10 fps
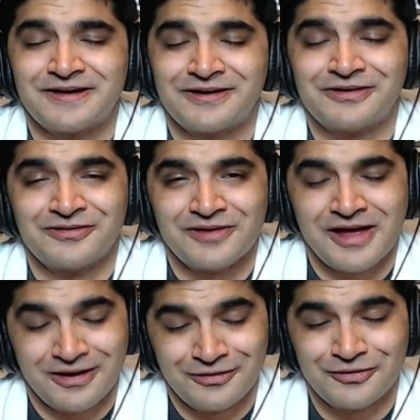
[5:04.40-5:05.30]
and
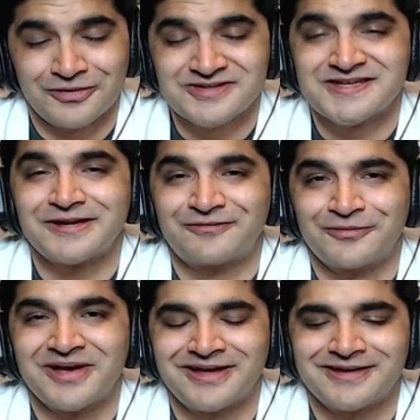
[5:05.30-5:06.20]
New York City for
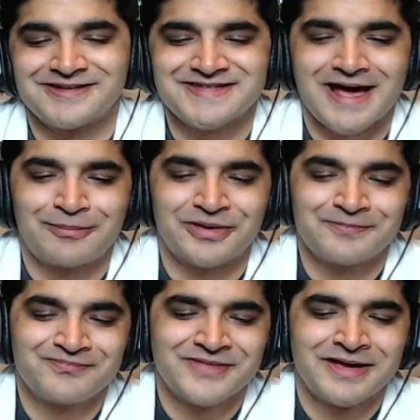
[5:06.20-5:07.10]
making this
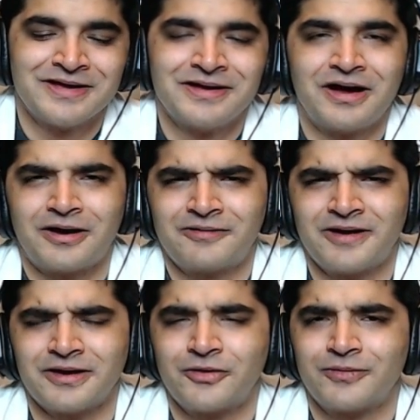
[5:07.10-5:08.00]
happen. All
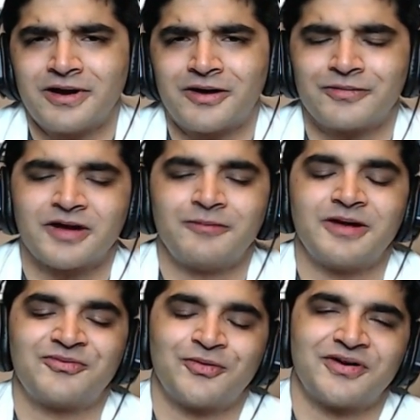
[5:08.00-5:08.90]
right, here we are. We're coming
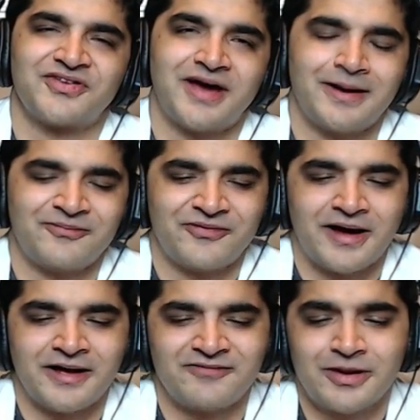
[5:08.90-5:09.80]
up to our top
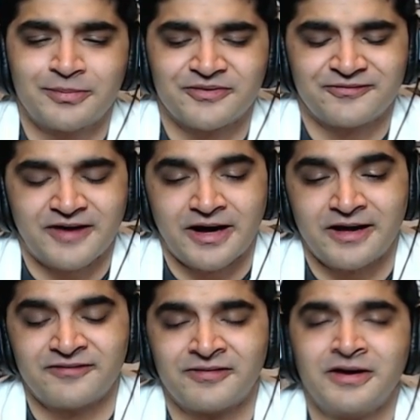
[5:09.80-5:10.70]
five. Number
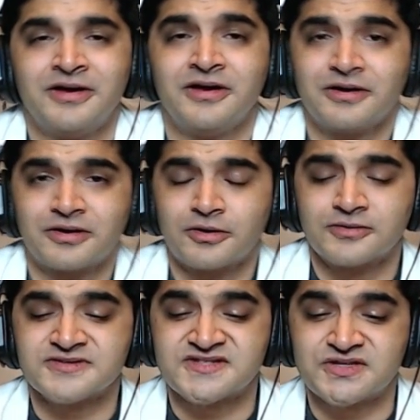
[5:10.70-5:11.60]
five
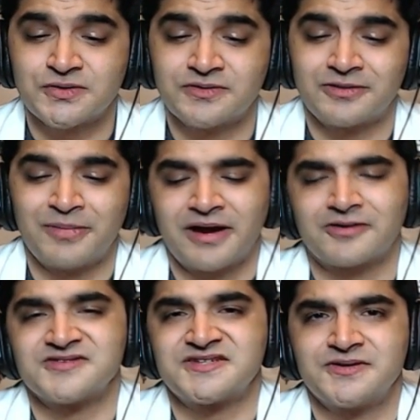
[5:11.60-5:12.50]
goes to the
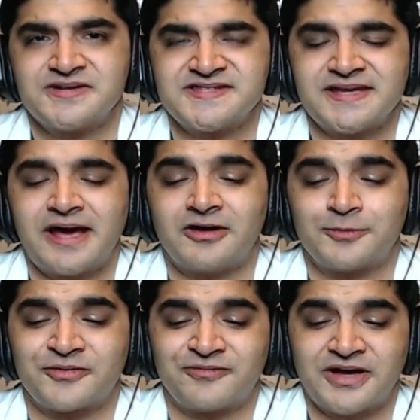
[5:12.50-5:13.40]
medical students and health
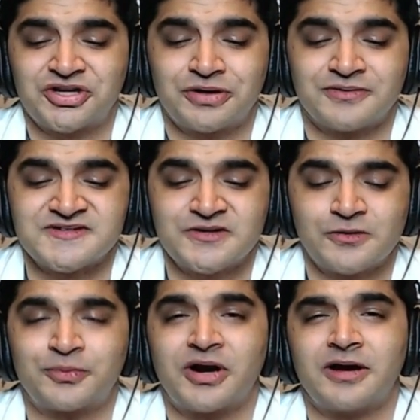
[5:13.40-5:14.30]
professionals
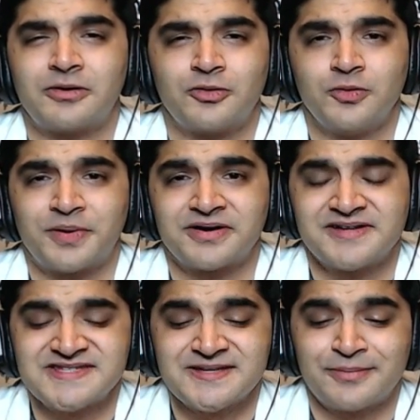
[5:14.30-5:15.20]
who
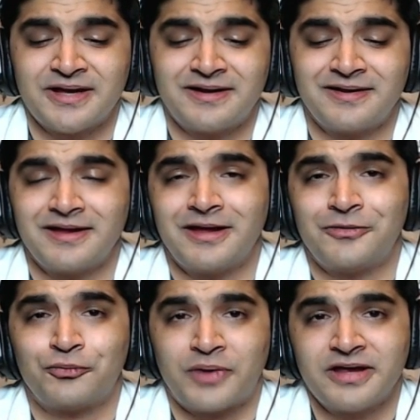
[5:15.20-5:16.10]
participated
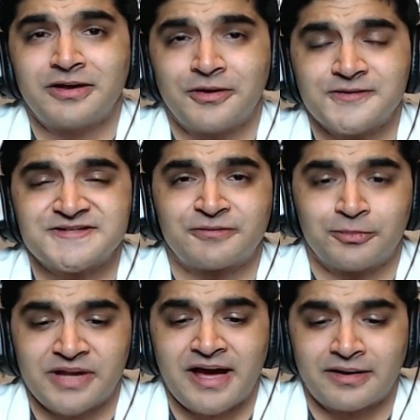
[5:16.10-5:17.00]
in White Coats for
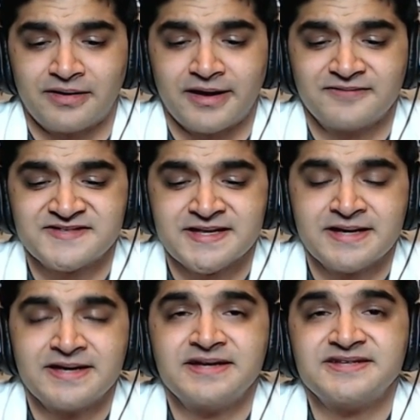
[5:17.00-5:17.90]
Black Lives.
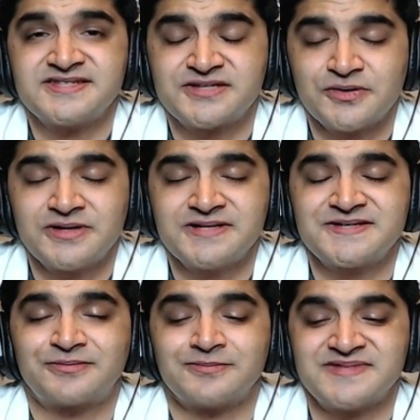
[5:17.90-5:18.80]

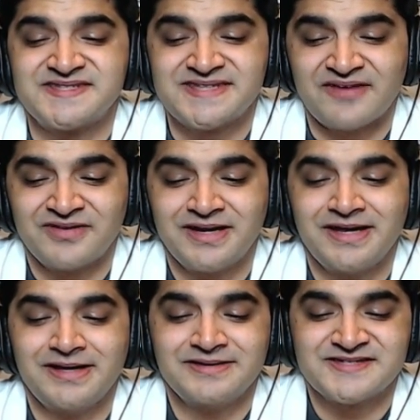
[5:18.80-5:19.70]
Students from
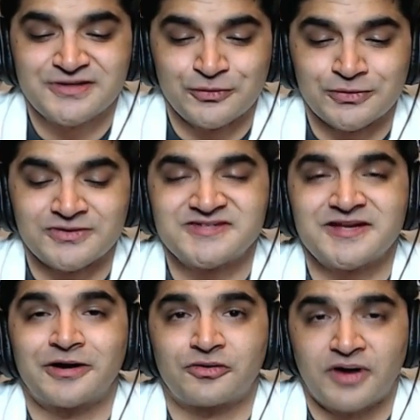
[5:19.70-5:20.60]
70 schools
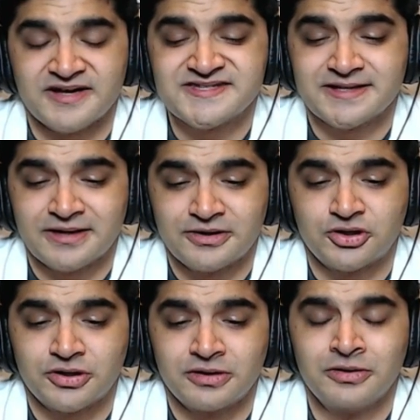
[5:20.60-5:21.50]
across the
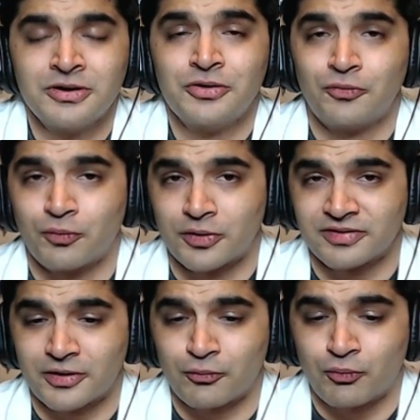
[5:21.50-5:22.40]
country wore
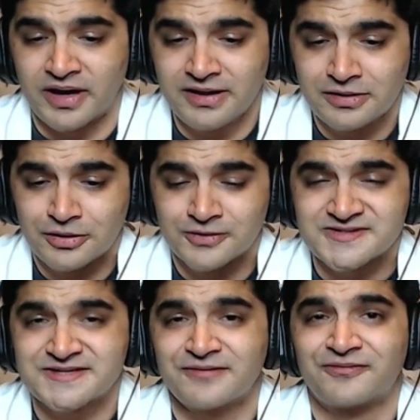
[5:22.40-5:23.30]
their white
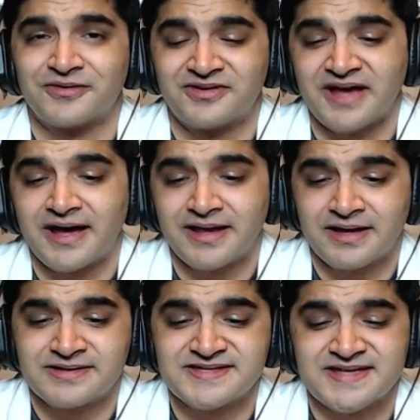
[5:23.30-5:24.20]
coats for
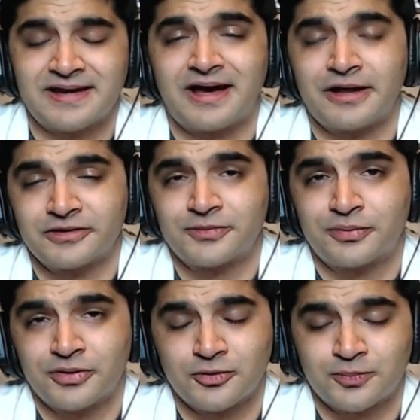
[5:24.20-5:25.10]
die-ins and other
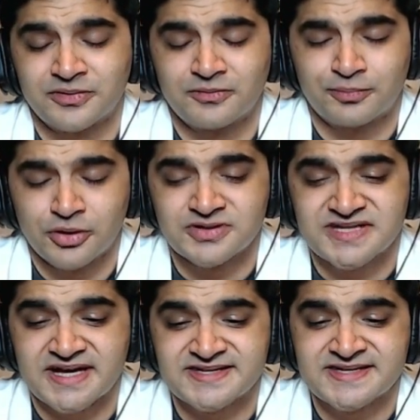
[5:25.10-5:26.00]

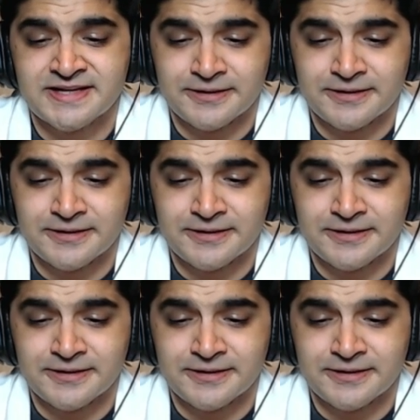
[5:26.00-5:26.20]
protests